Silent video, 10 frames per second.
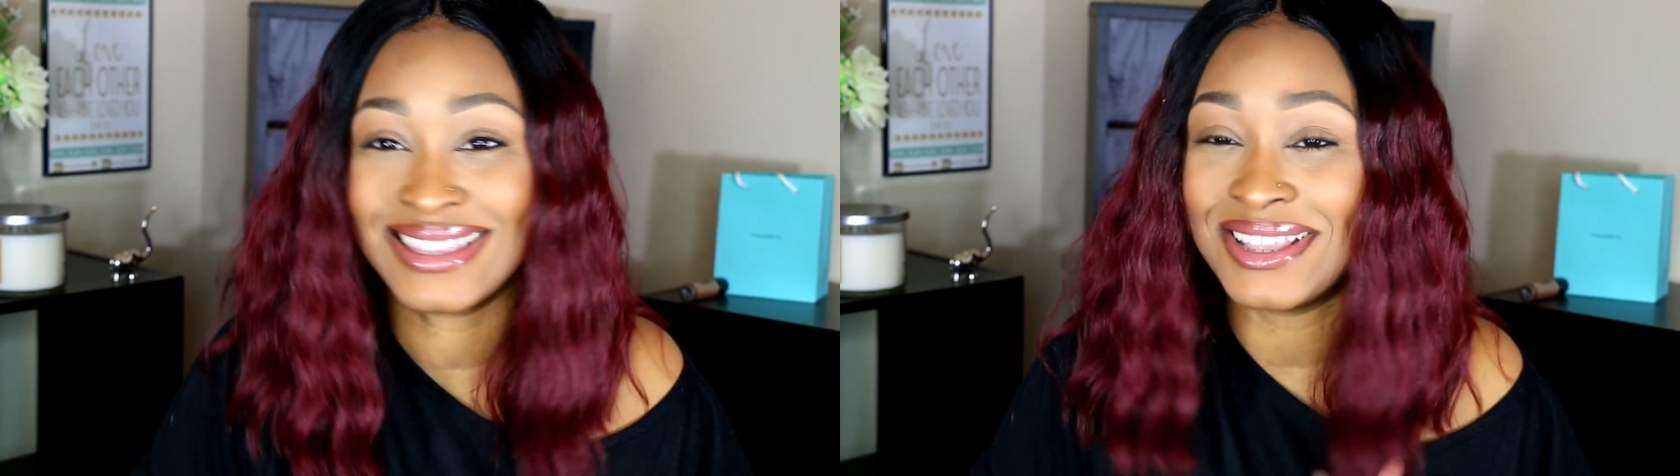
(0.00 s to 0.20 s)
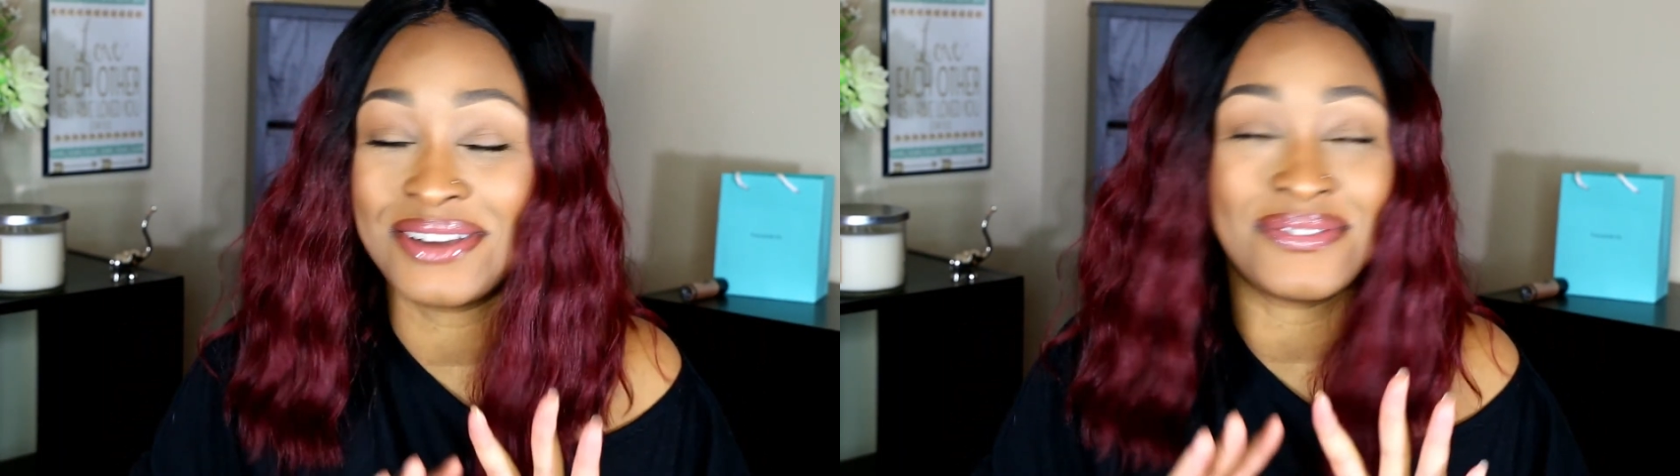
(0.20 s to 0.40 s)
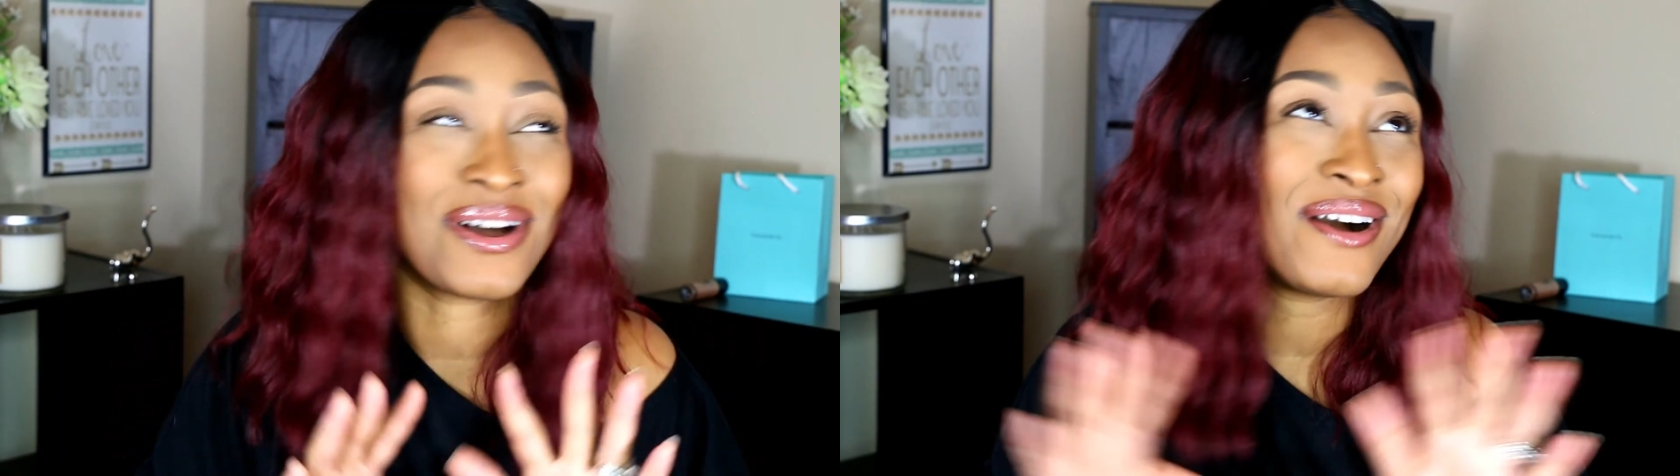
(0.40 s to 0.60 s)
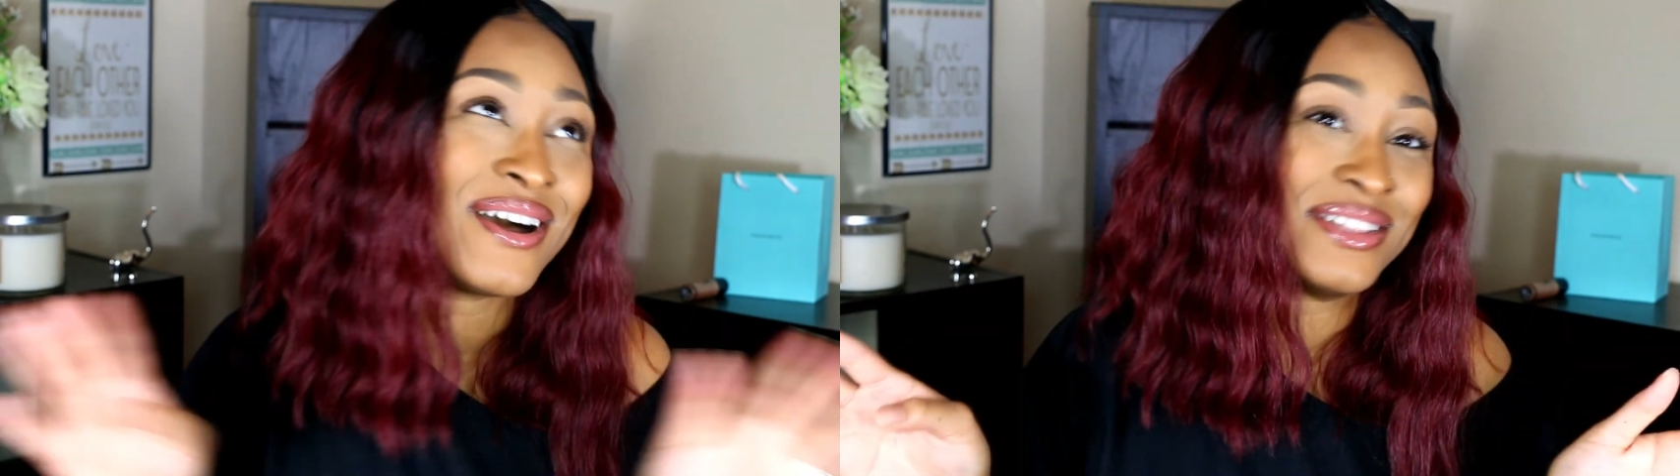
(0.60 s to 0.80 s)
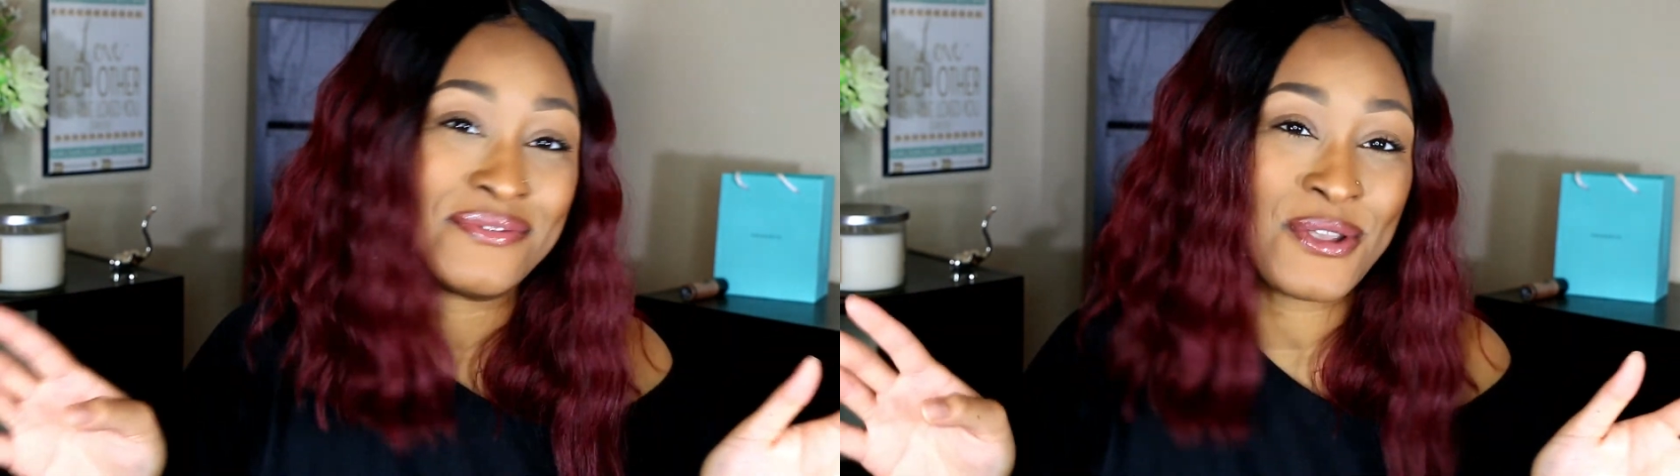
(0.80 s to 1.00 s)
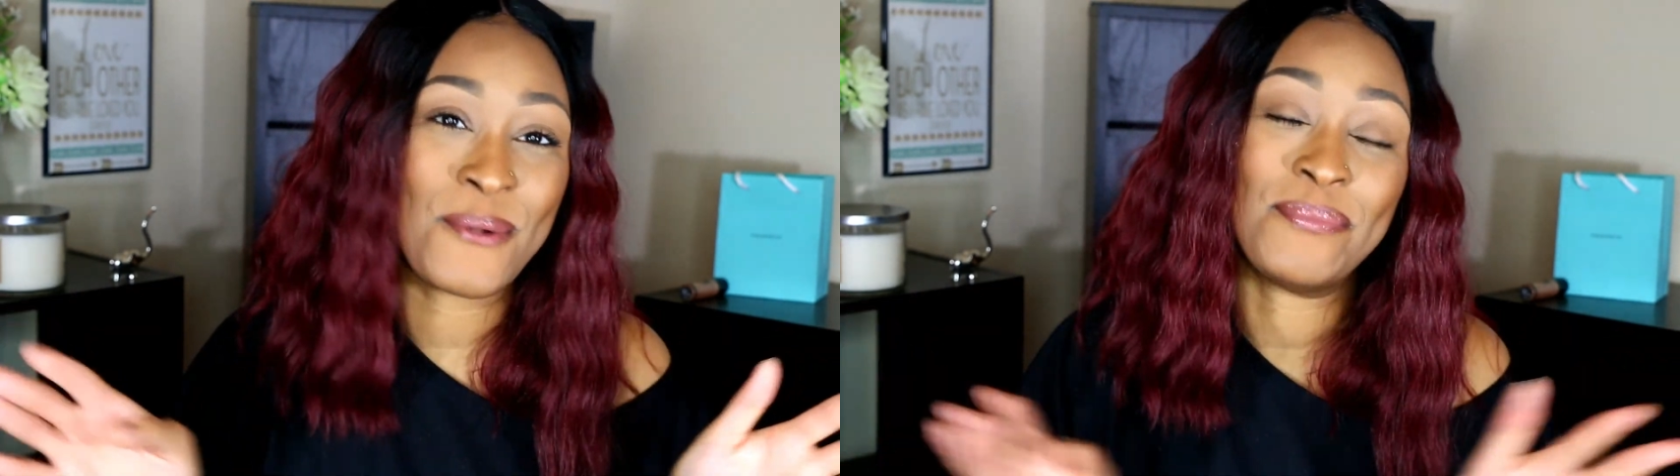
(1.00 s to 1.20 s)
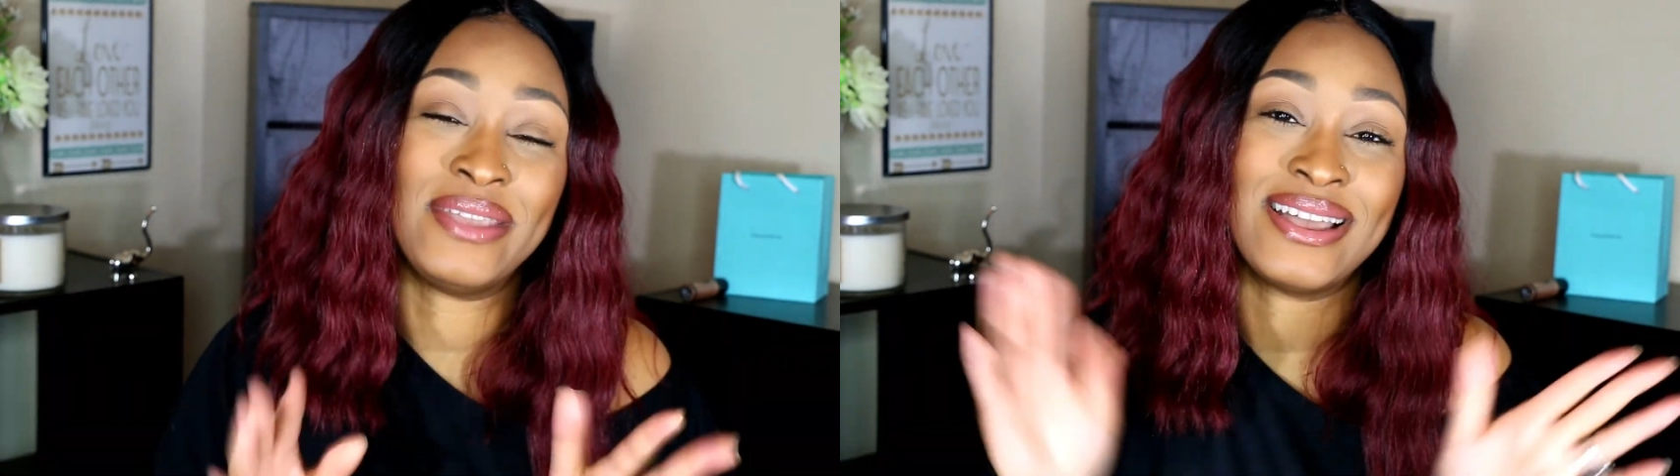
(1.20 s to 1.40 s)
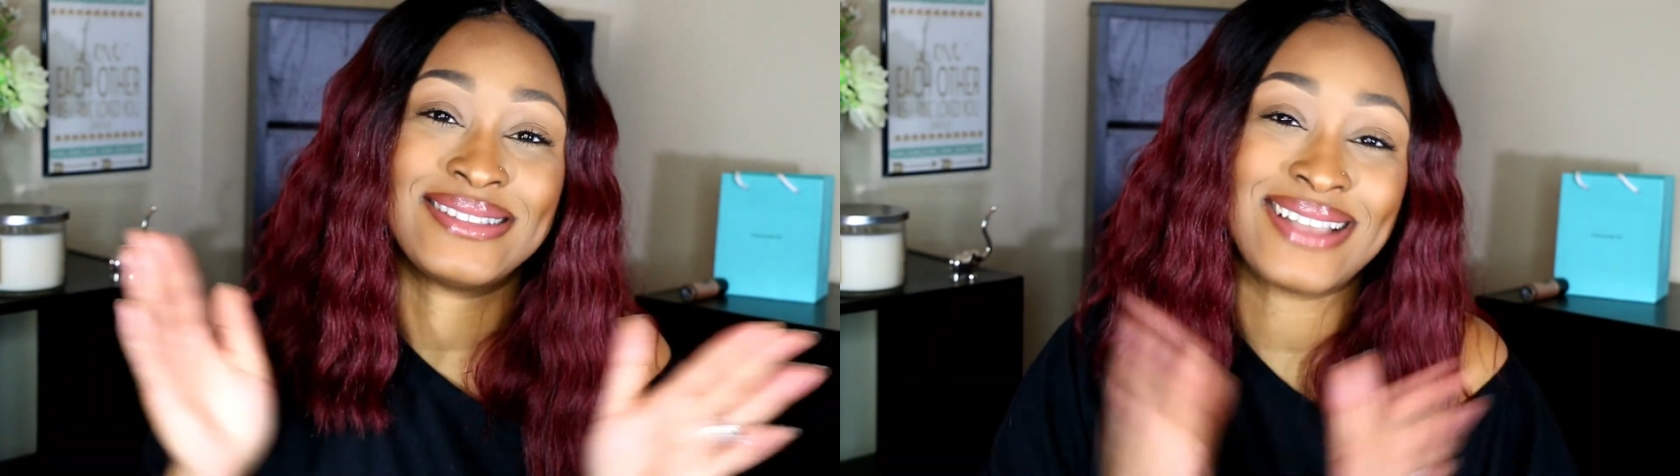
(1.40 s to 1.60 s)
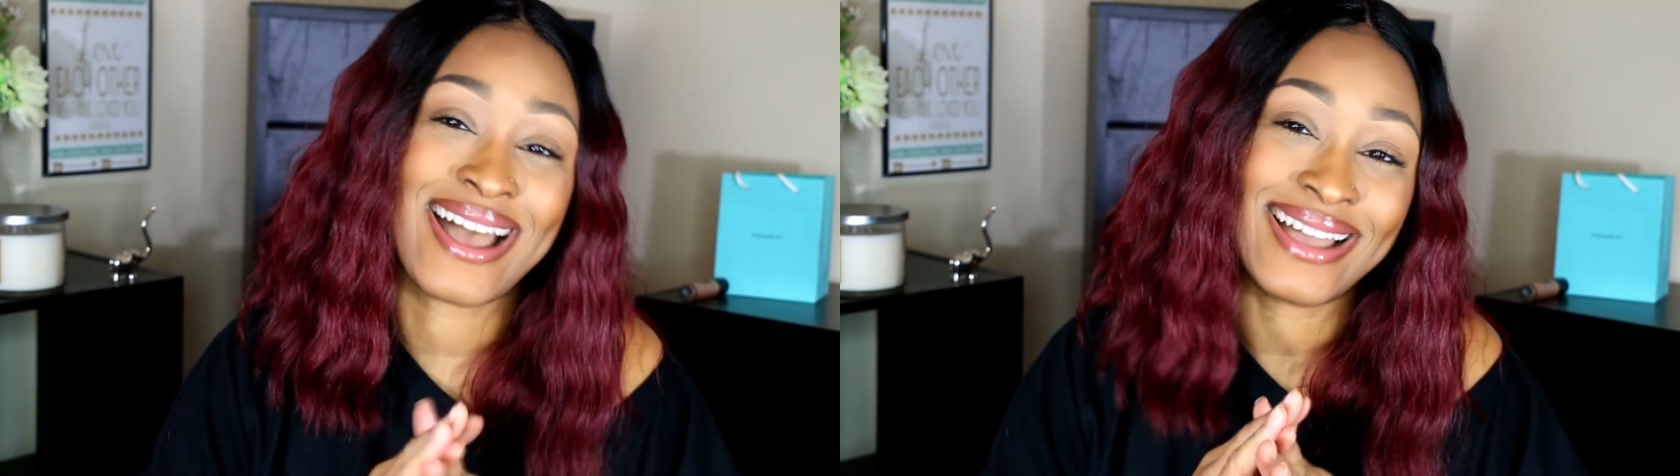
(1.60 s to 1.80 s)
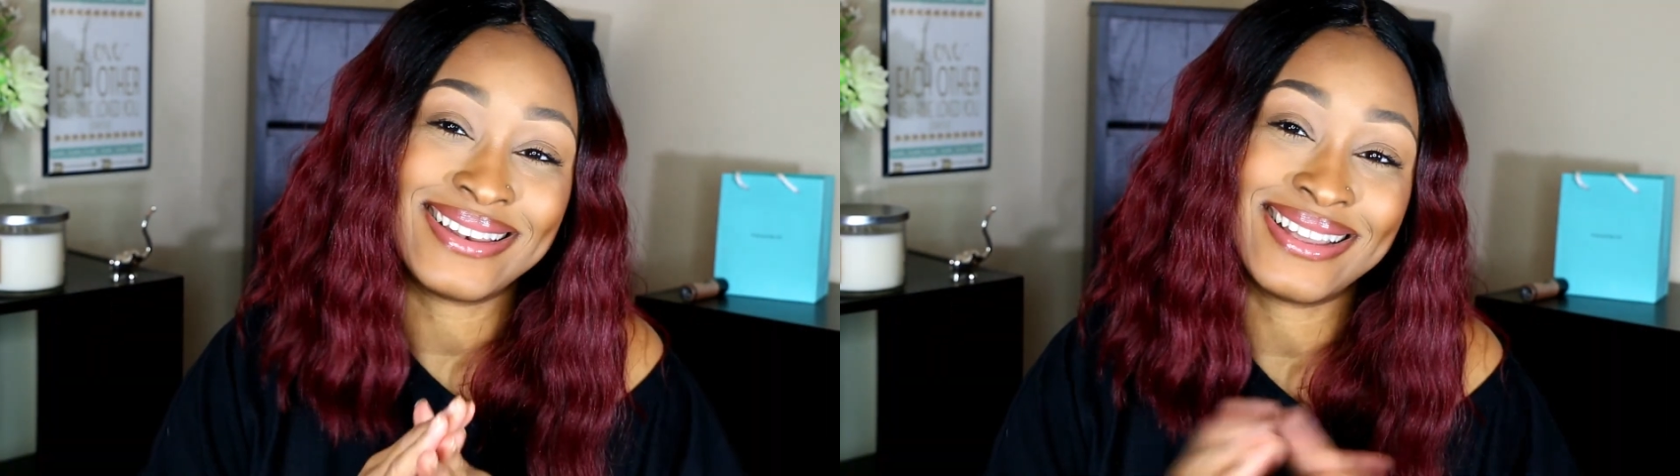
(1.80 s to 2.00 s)
Love all of you because
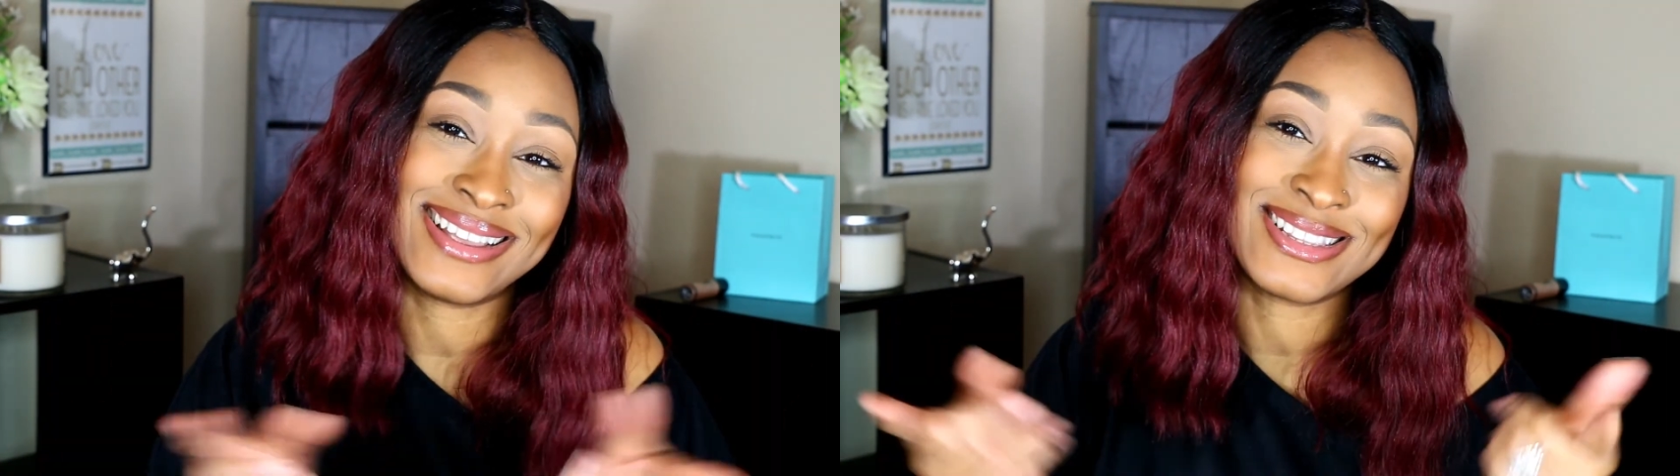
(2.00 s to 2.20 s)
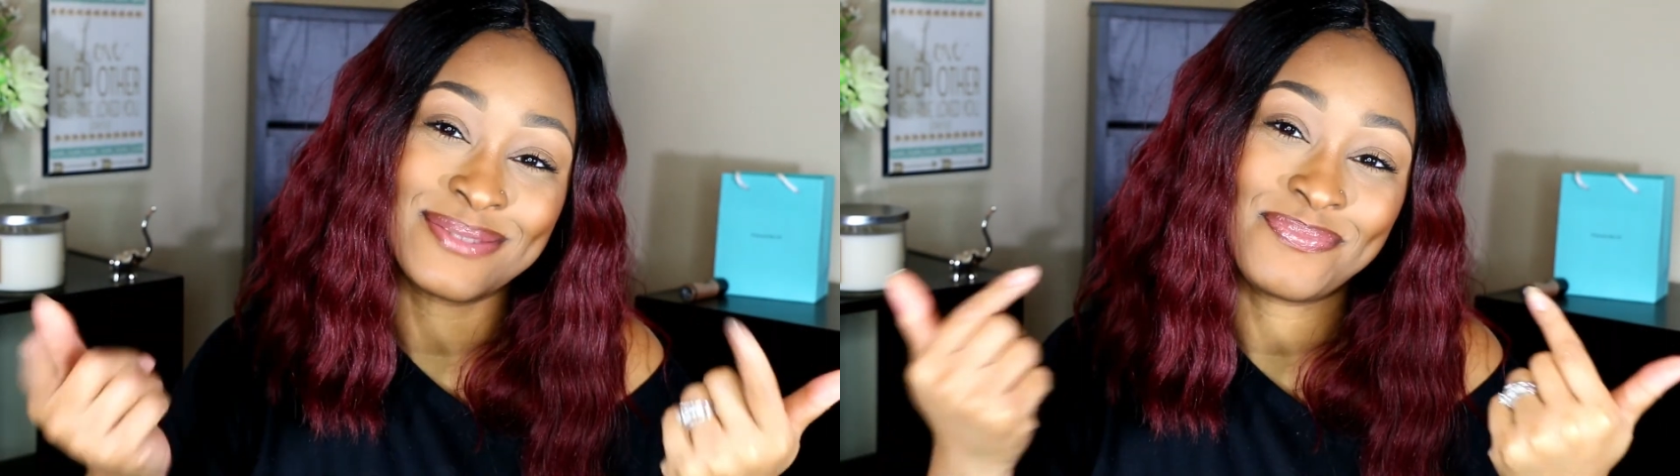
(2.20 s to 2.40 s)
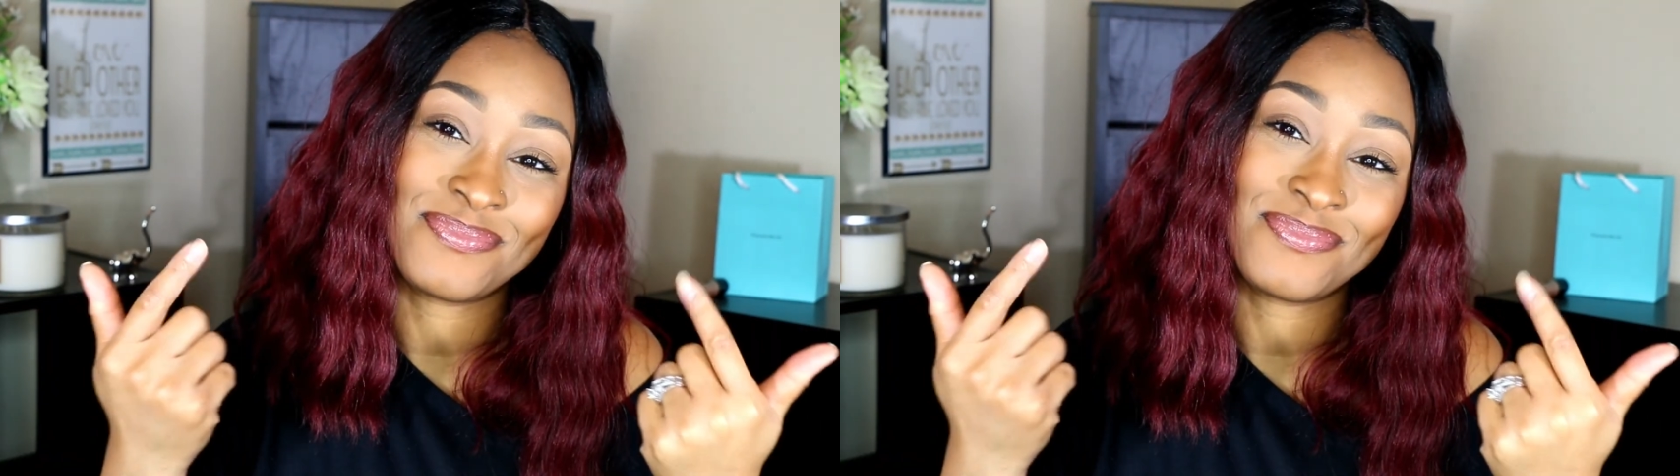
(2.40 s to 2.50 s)
God does